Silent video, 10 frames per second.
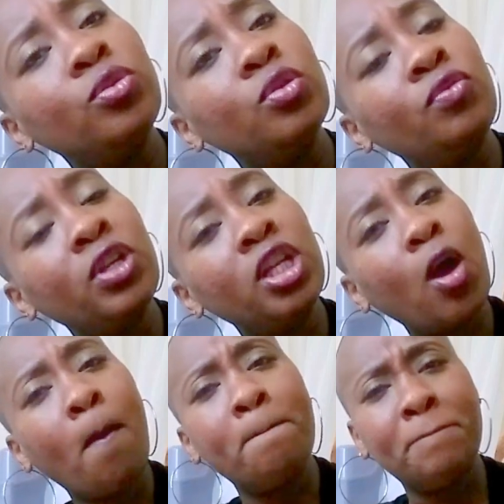YouTube
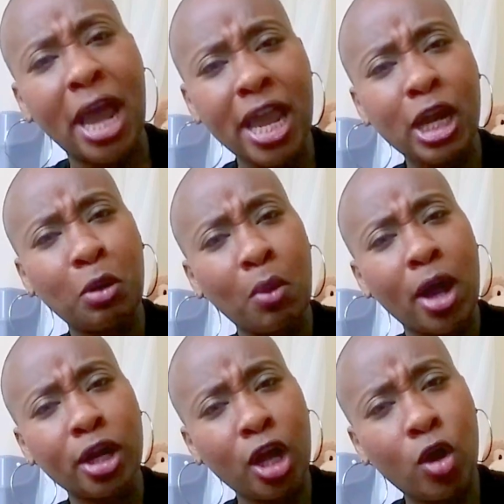video, Bake
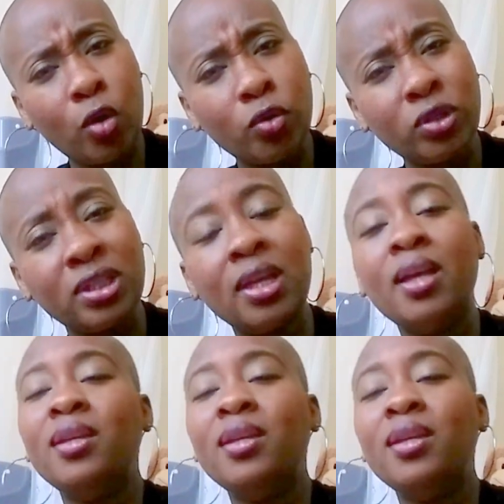Chronicles.